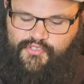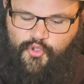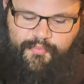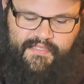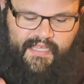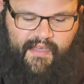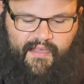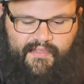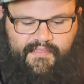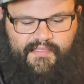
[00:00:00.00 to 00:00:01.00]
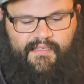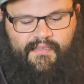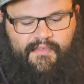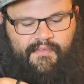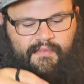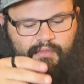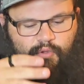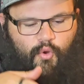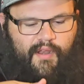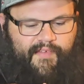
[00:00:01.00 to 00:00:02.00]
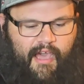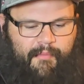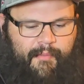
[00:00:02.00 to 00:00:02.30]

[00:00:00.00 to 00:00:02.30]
2 batons, Court of Owl